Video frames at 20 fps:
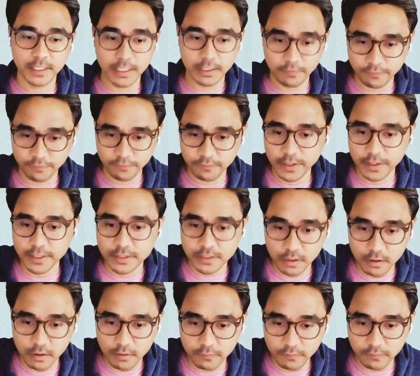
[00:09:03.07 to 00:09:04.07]
effects
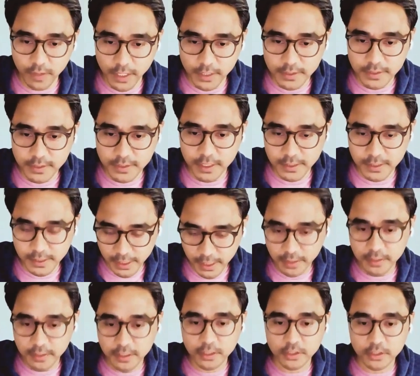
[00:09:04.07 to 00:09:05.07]
of
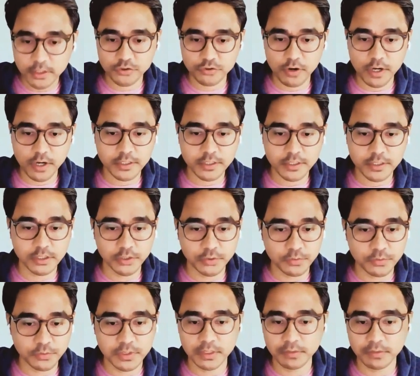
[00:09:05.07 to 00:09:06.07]
anesthesia drugs
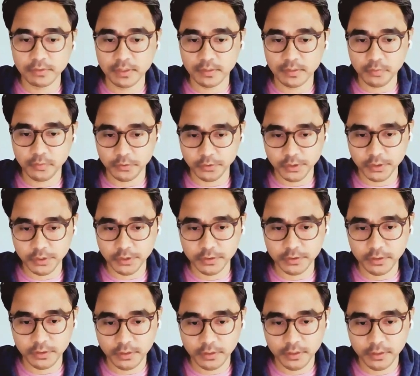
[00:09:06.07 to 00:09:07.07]
used during the
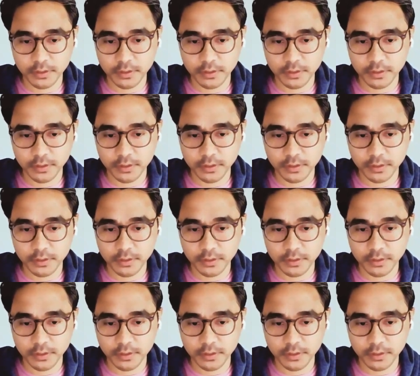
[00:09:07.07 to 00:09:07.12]
procedure.